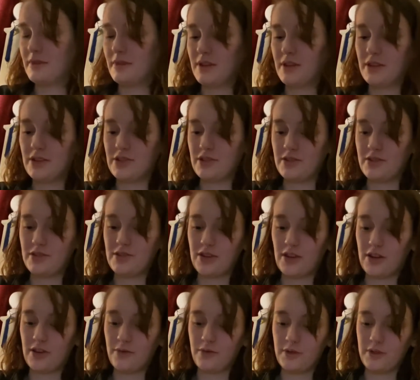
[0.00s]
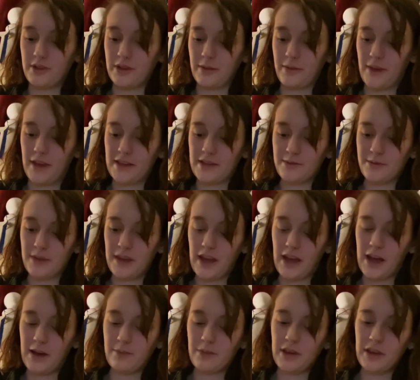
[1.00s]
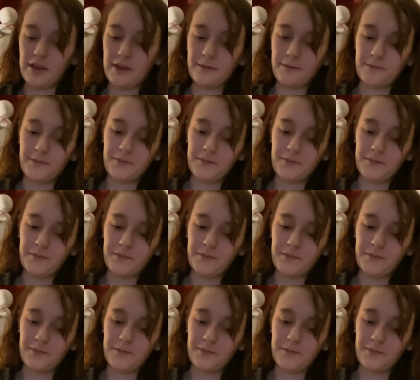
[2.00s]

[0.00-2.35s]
It just genuinely makes me happy.